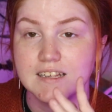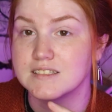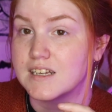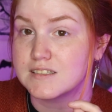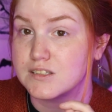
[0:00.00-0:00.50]
this
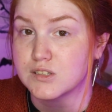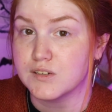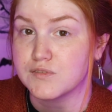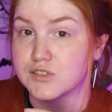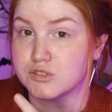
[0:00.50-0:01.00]
says it's
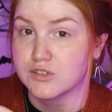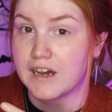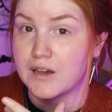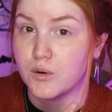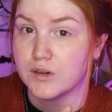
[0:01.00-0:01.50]
good for
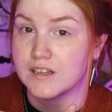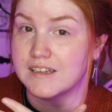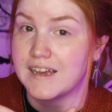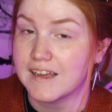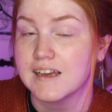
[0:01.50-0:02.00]
dry,
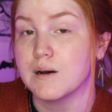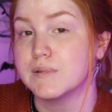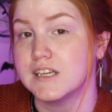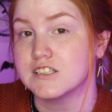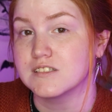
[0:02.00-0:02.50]
oily, and
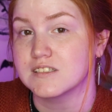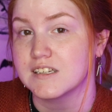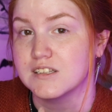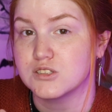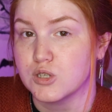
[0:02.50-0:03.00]
combination
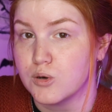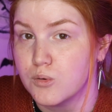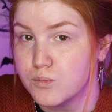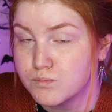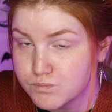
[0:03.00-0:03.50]
skin,
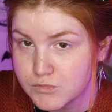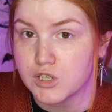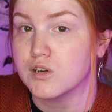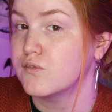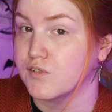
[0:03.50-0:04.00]
so
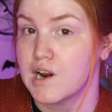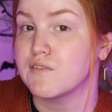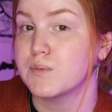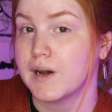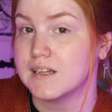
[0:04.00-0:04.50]
good for
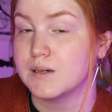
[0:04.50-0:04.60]
everybody